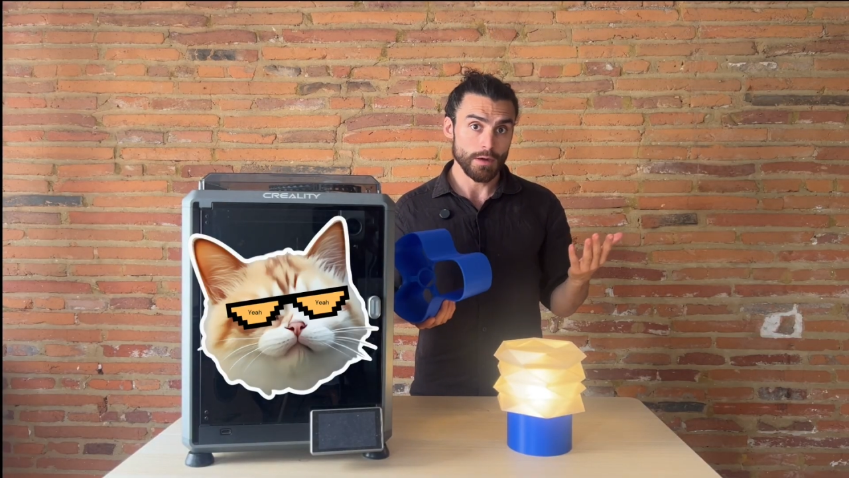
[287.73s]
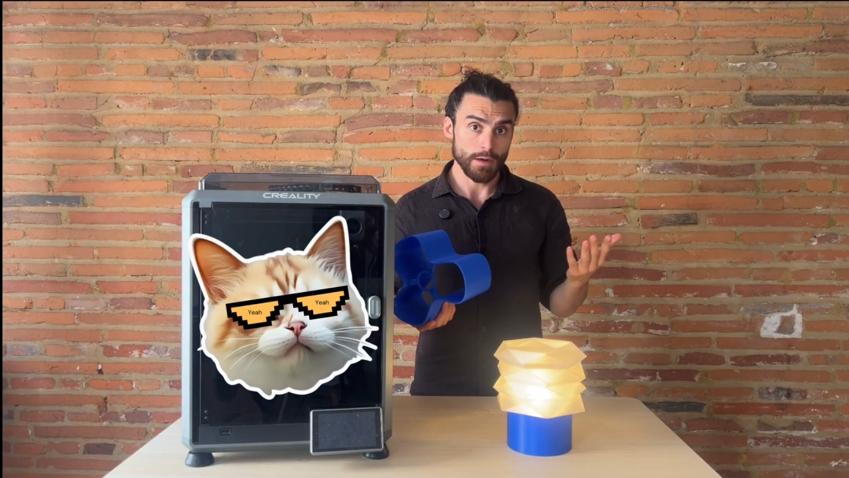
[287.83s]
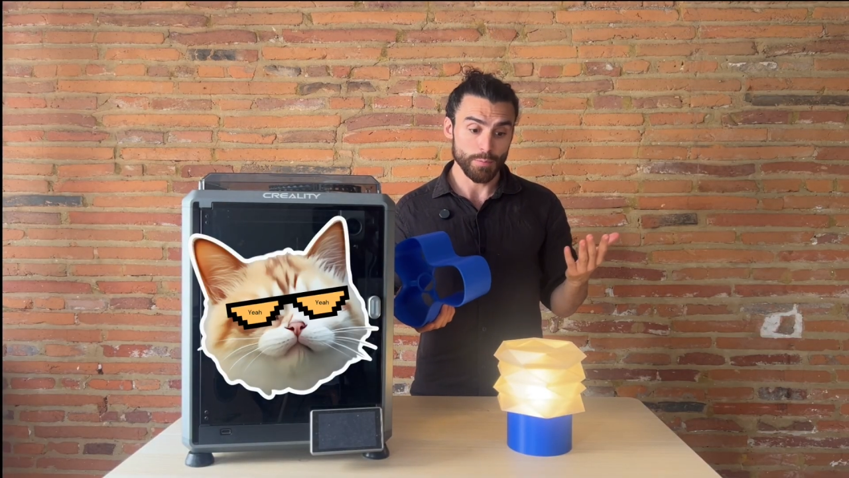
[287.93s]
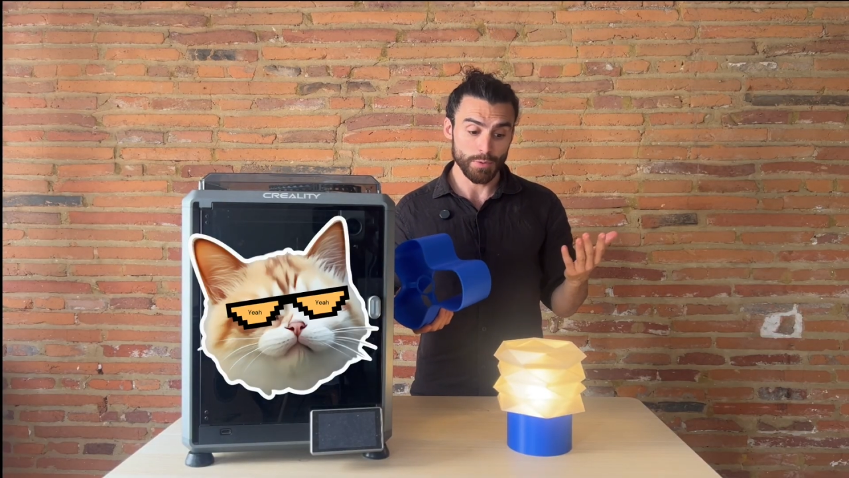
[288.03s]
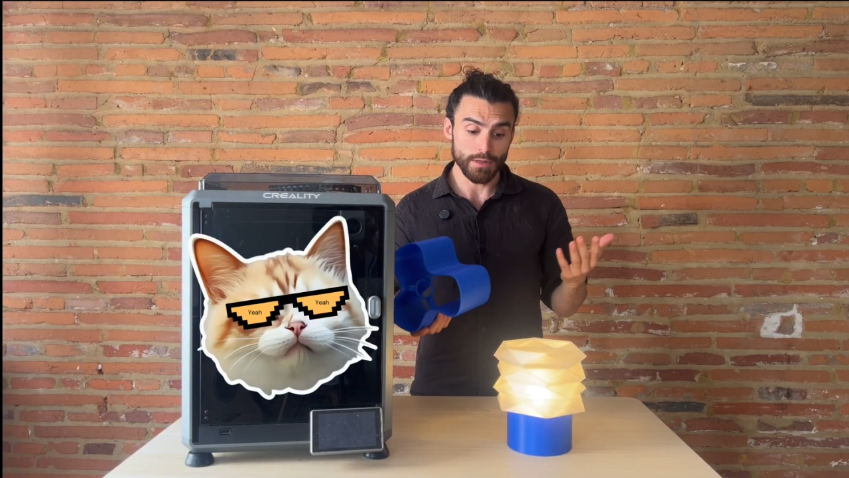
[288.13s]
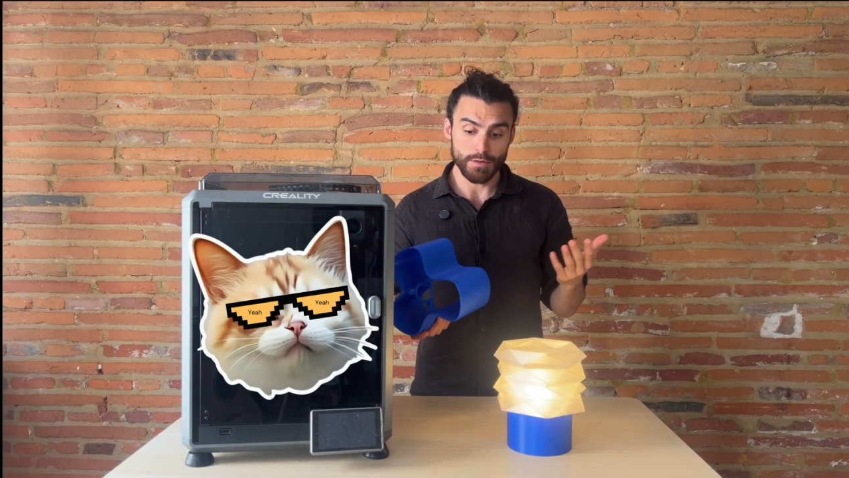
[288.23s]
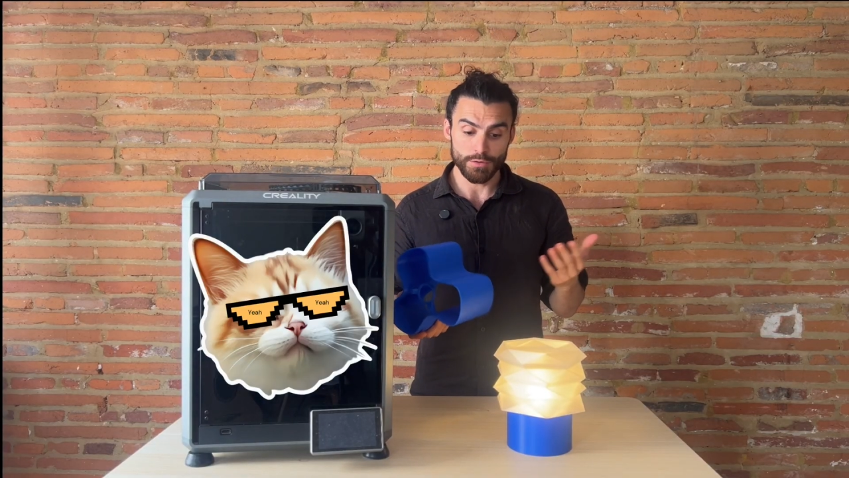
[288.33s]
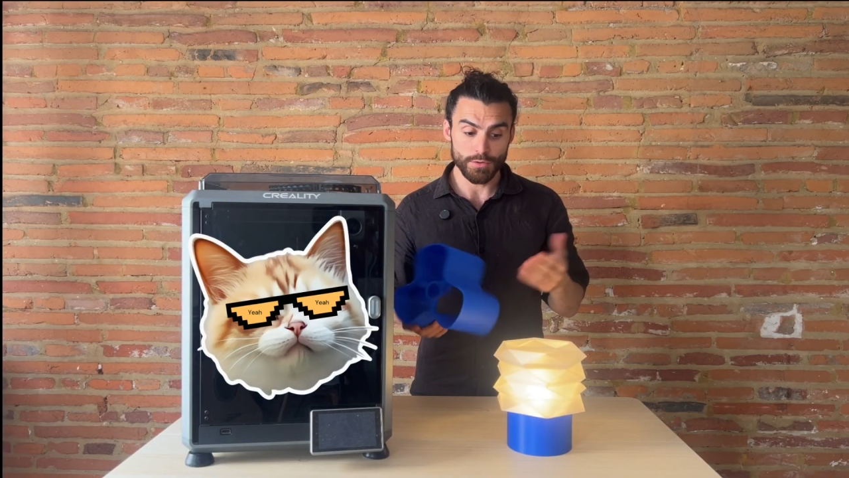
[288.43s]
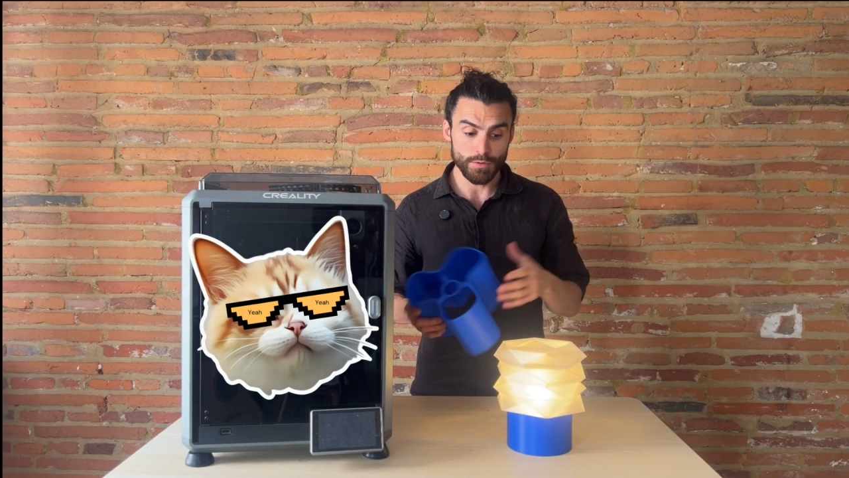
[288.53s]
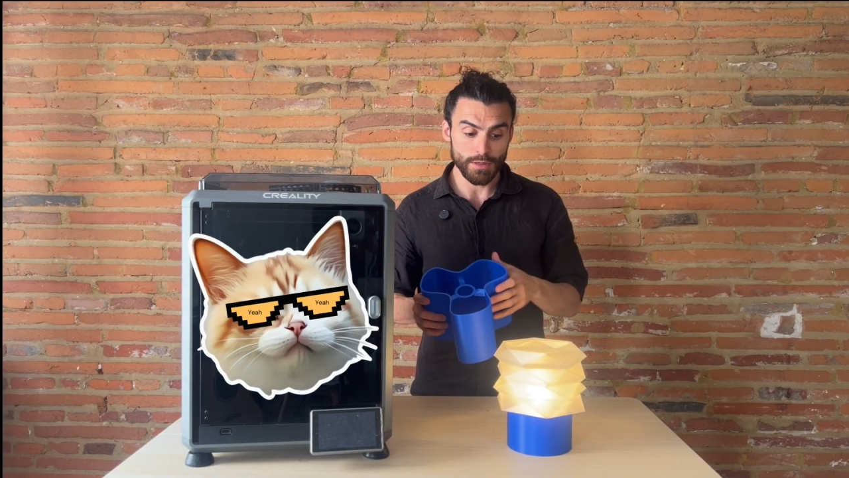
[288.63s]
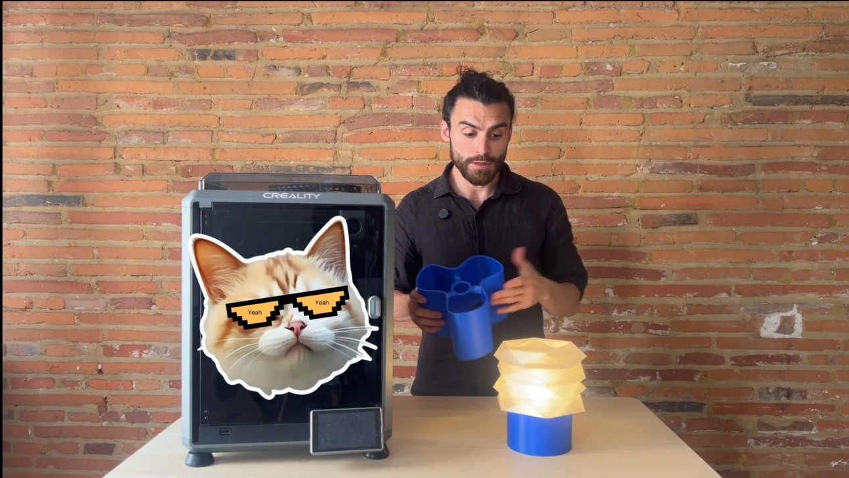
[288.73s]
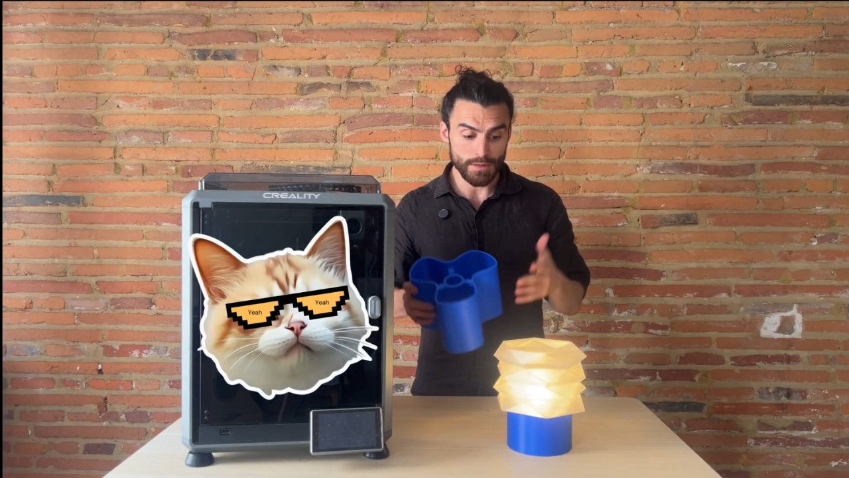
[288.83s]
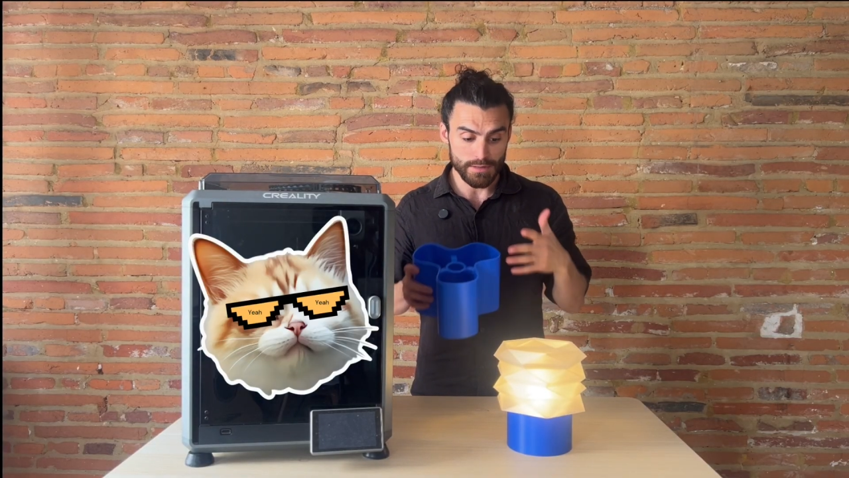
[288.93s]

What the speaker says: I plan on doing it.